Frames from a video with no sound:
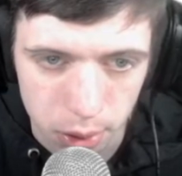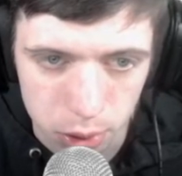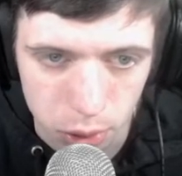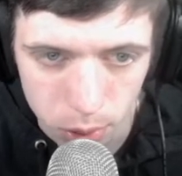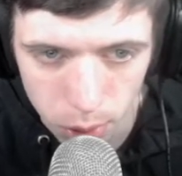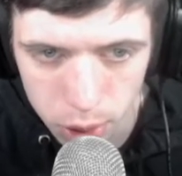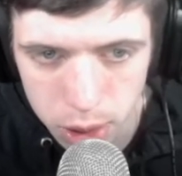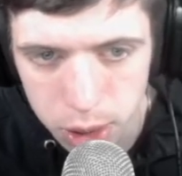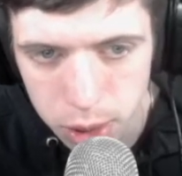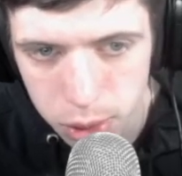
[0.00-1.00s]
So all you
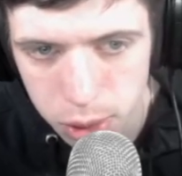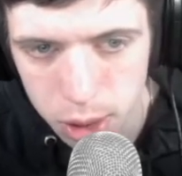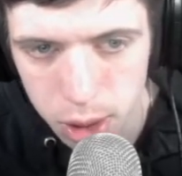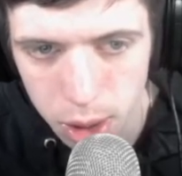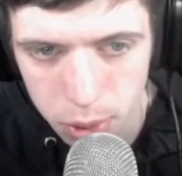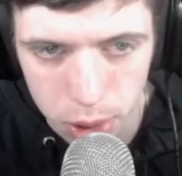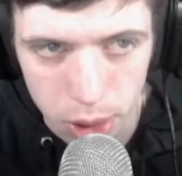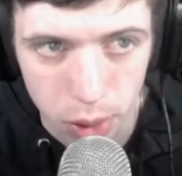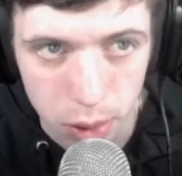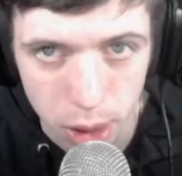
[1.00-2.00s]
need to do is click
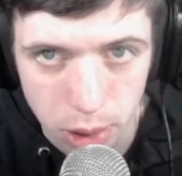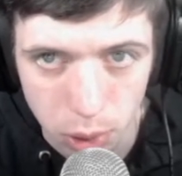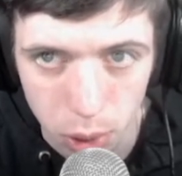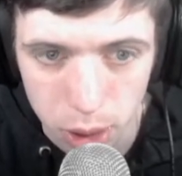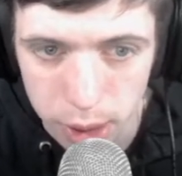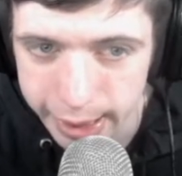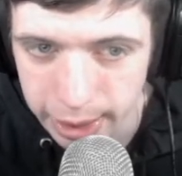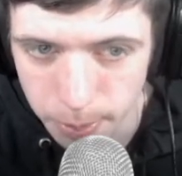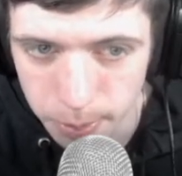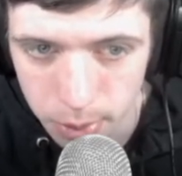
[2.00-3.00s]
on the
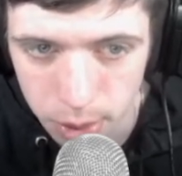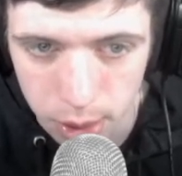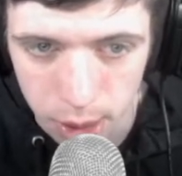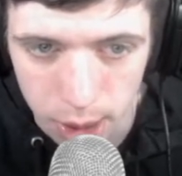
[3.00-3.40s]
name like